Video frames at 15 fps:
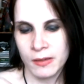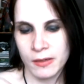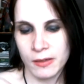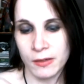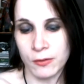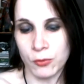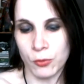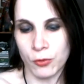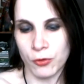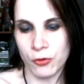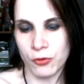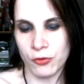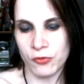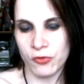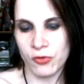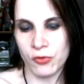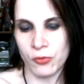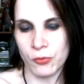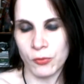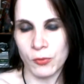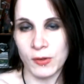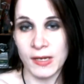in order
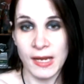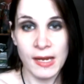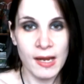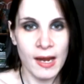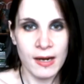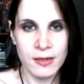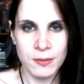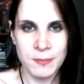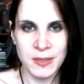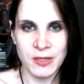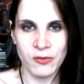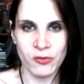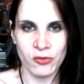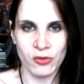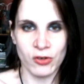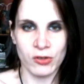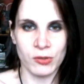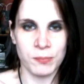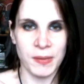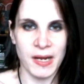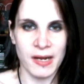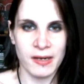to get Adam and his daughter
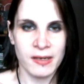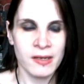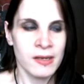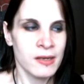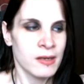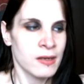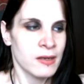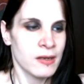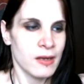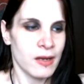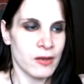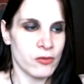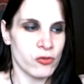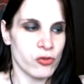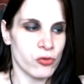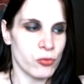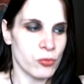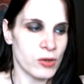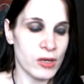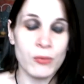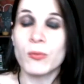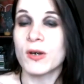back and to
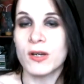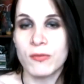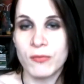get rid of